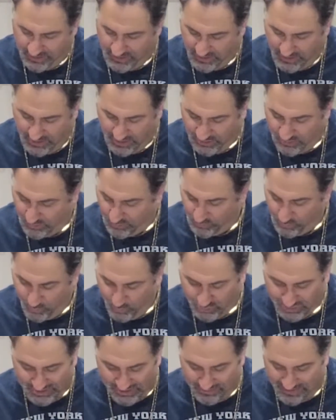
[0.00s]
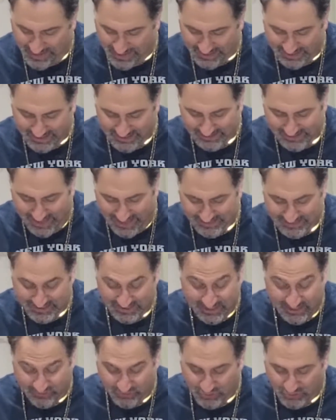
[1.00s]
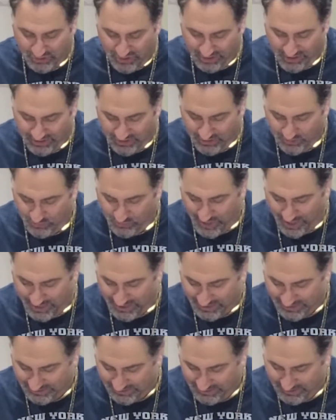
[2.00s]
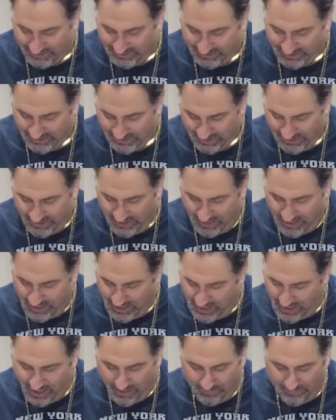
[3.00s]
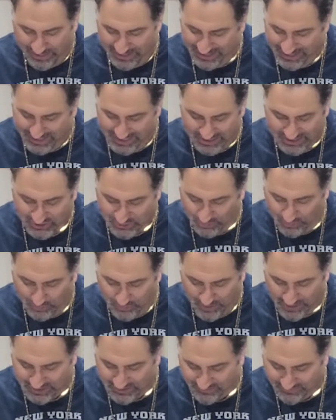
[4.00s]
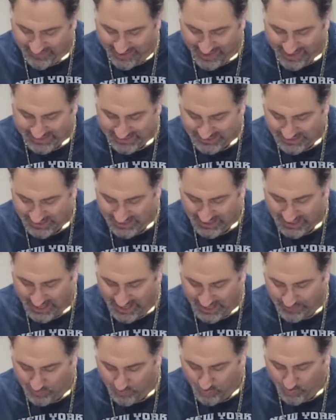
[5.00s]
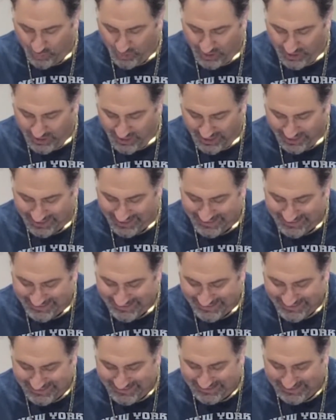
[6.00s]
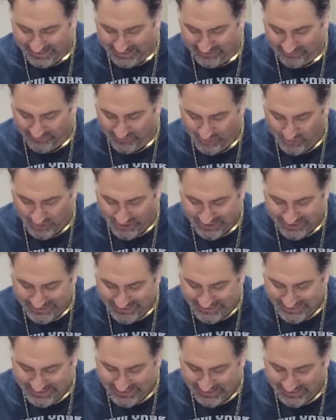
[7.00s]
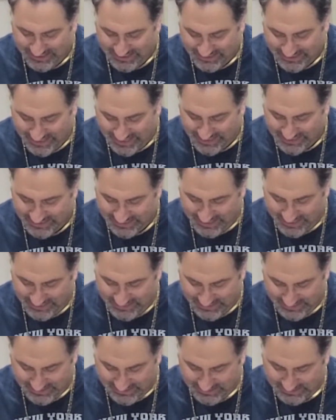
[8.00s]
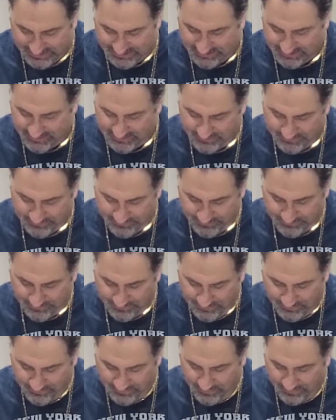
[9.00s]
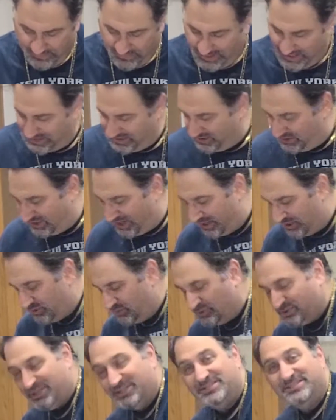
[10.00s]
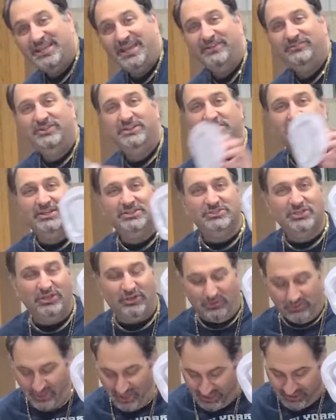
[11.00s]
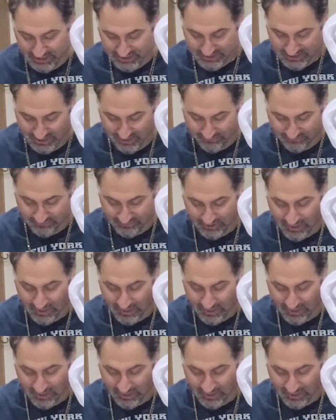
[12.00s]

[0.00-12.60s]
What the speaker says: You know, using a manual slicer gives you another thing you've got to clean, but it is so much faster and more consistent for your consistently sized slices. And you got to use this safety thing so you don't cut yourself.